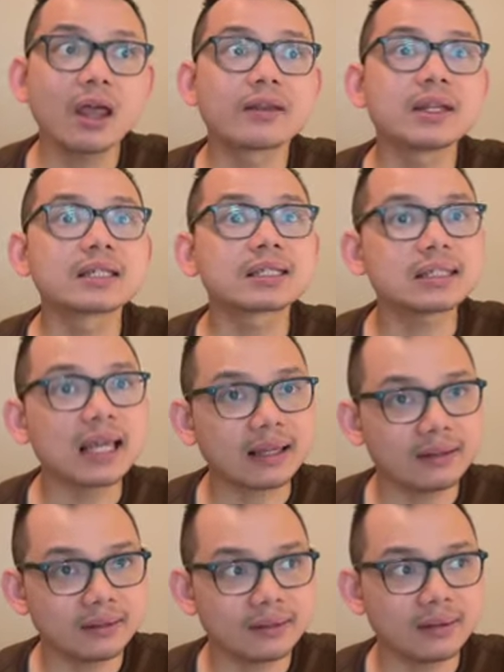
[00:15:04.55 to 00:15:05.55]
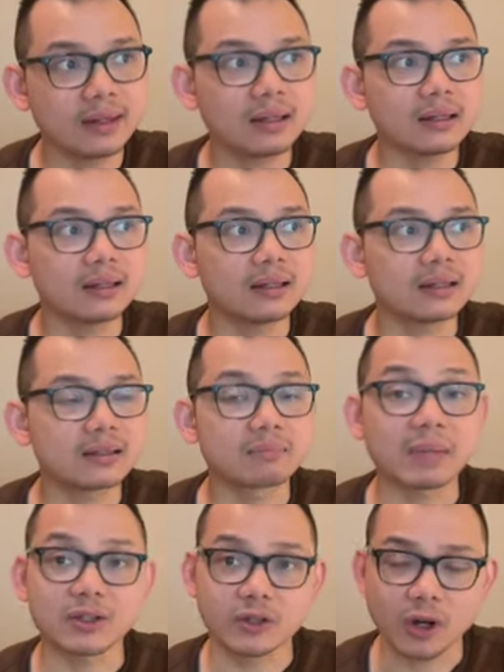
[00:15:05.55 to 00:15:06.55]
The second thing is
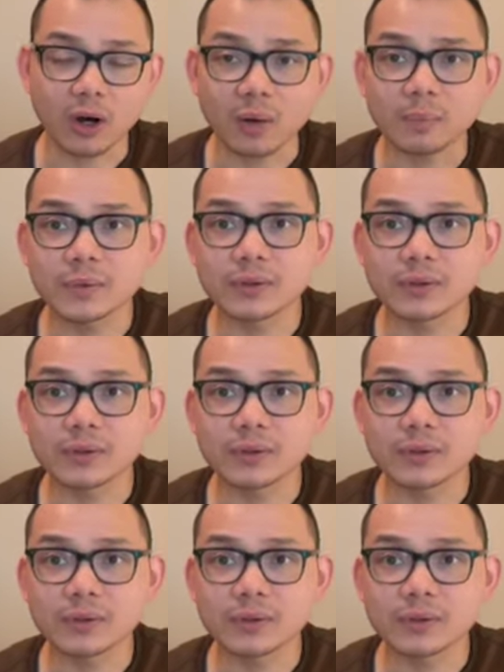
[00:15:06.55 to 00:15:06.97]
my job.